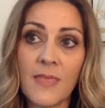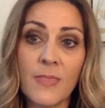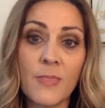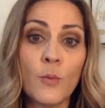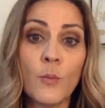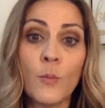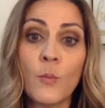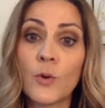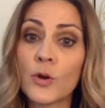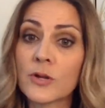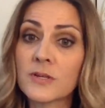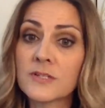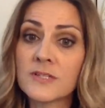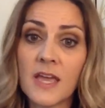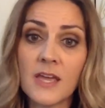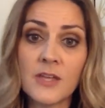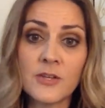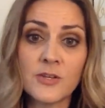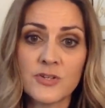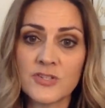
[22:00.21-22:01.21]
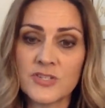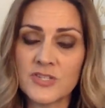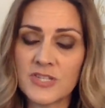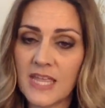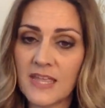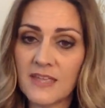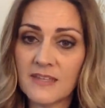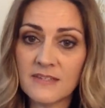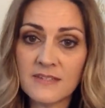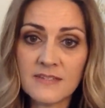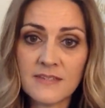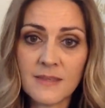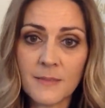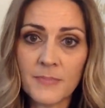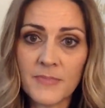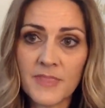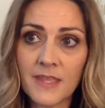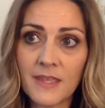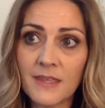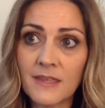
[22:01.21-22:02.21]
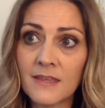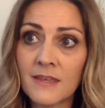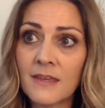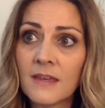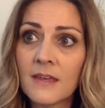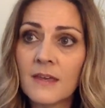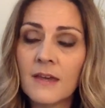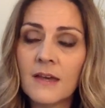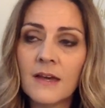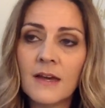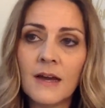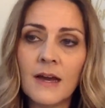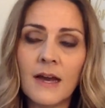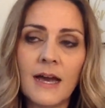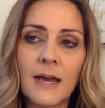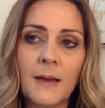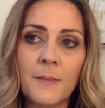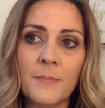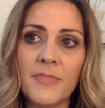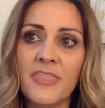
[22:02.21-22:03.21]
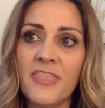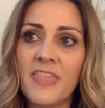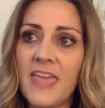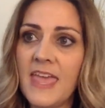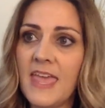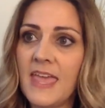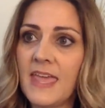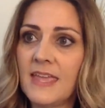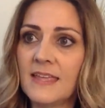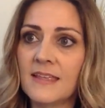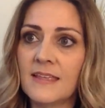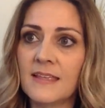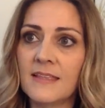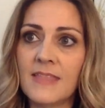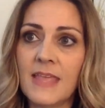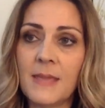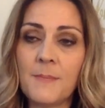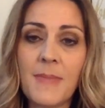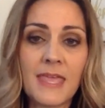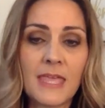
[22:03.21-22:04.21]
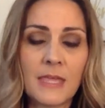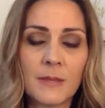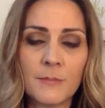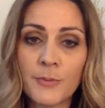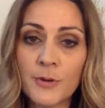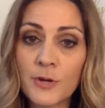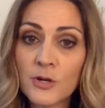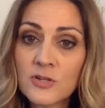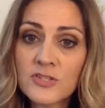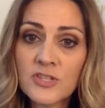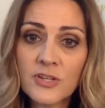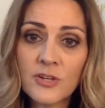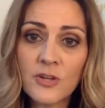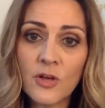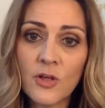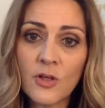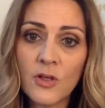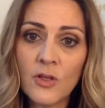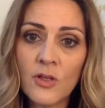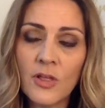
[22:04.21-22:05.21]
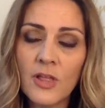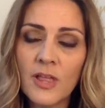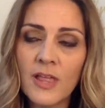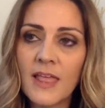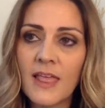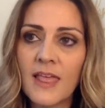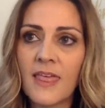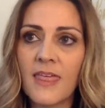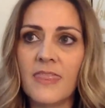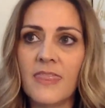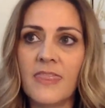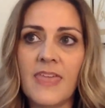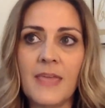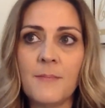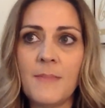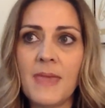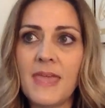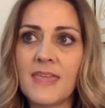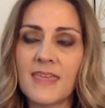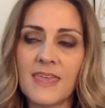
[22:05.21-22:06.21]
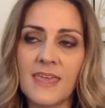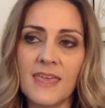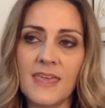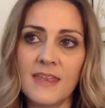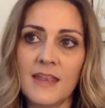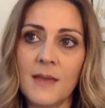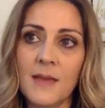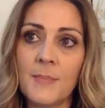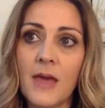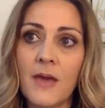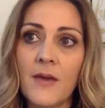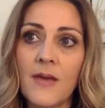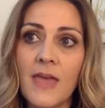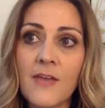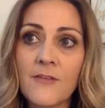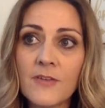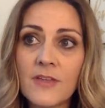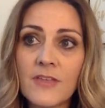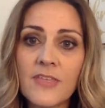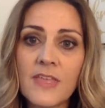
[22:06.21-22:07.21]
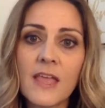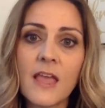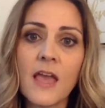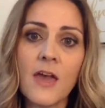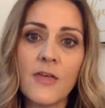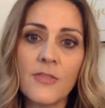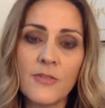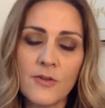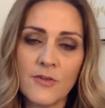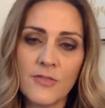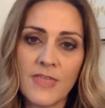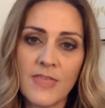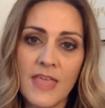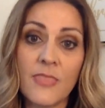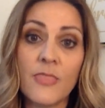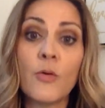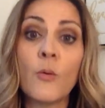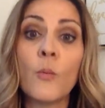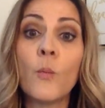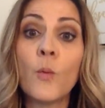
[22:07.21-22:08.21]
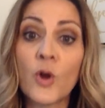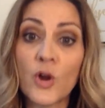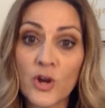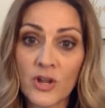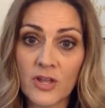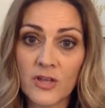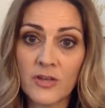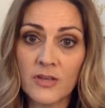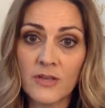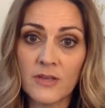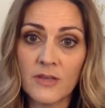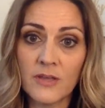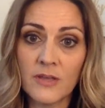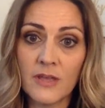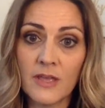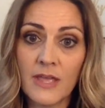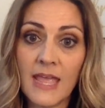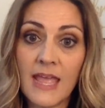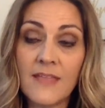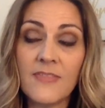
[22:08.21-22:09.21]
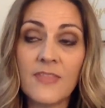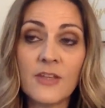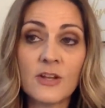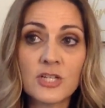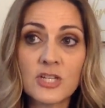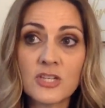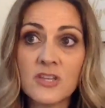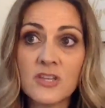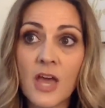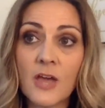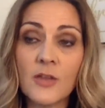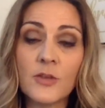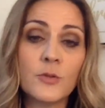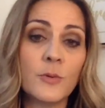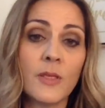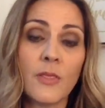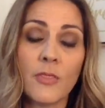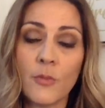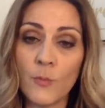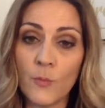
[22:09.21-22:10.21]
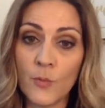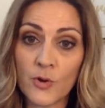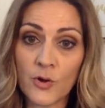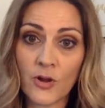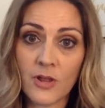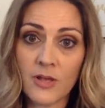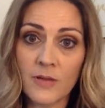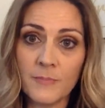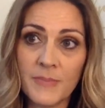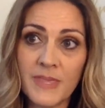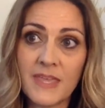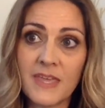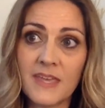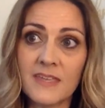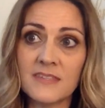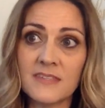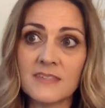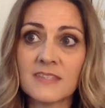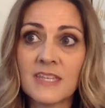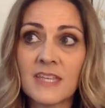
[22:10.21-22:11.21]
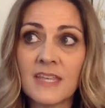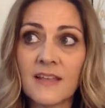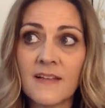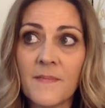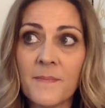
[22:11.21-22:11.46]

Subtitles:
and the work to understand something. They make it personal. They make it about everything other than the work, and they're just not doing the work because